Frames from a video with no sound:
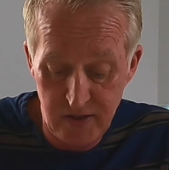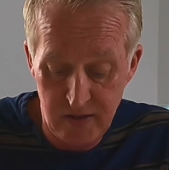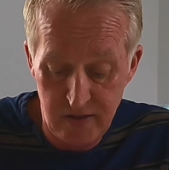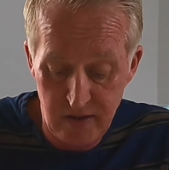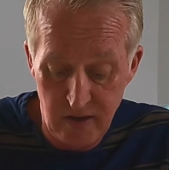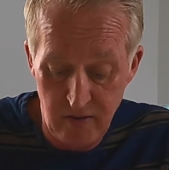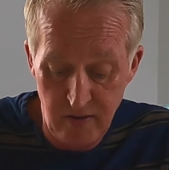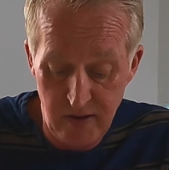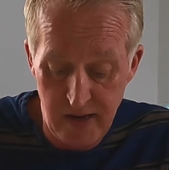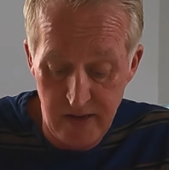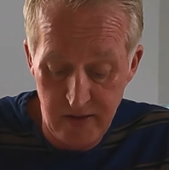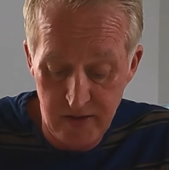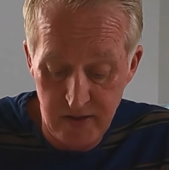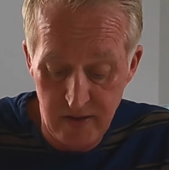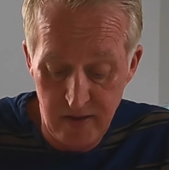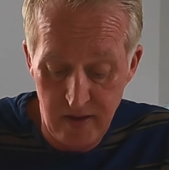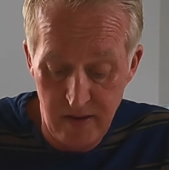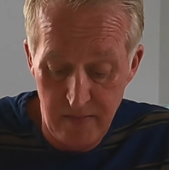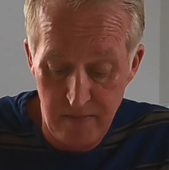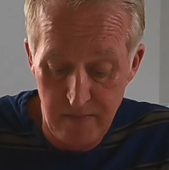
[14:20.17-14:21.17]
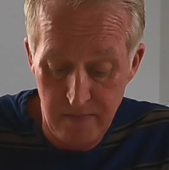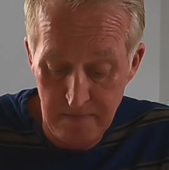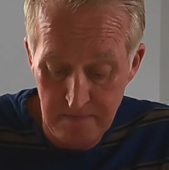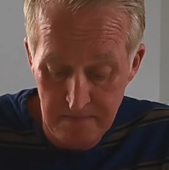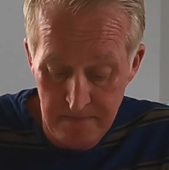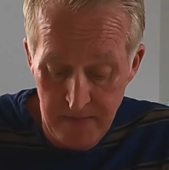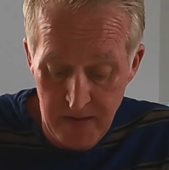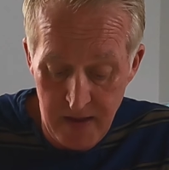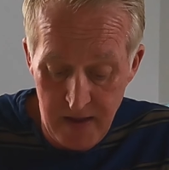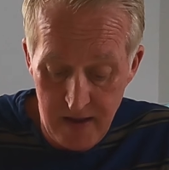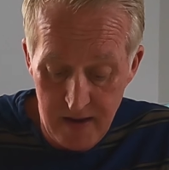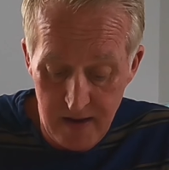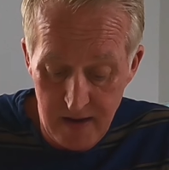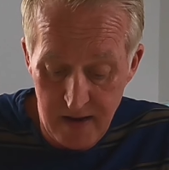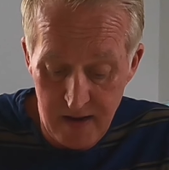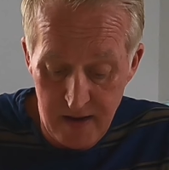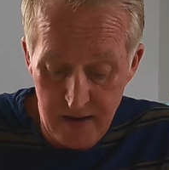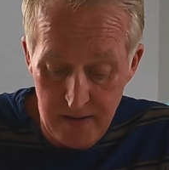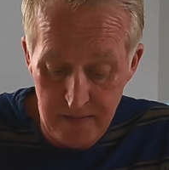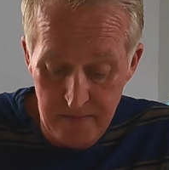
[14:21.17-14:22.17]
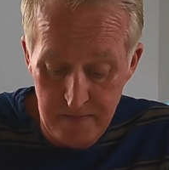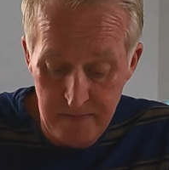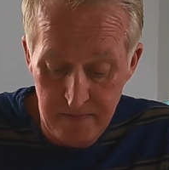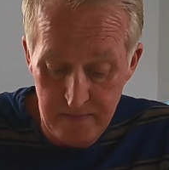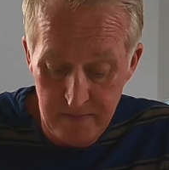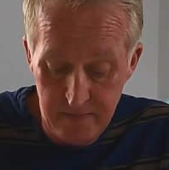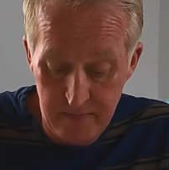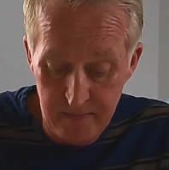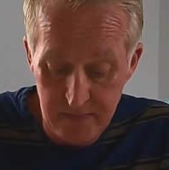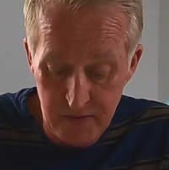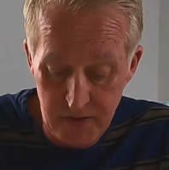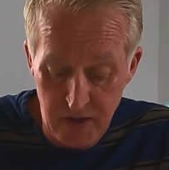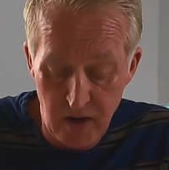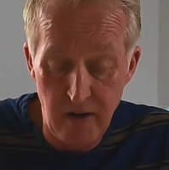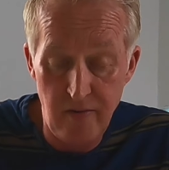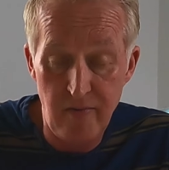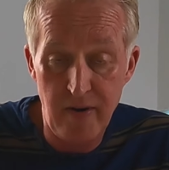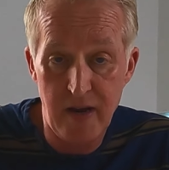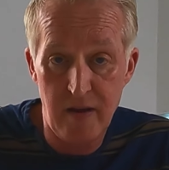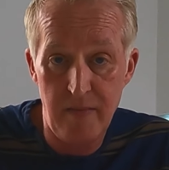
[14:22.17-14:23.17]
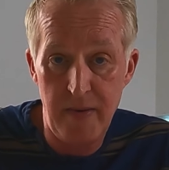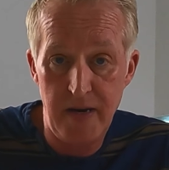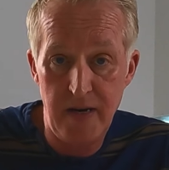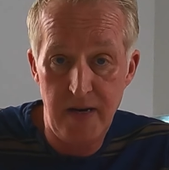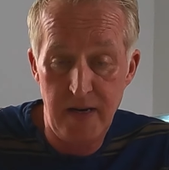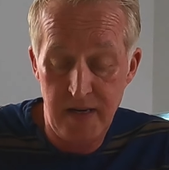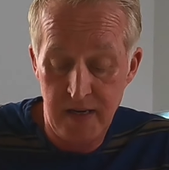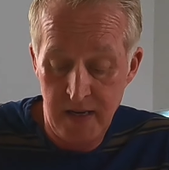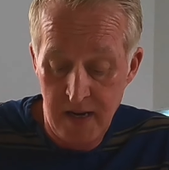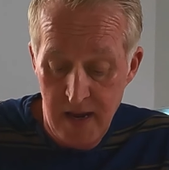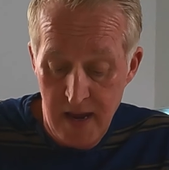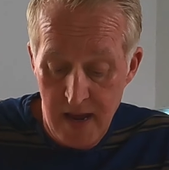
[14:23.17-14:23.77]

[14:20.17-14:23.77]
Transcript: So look into them. Um, certainly recommended.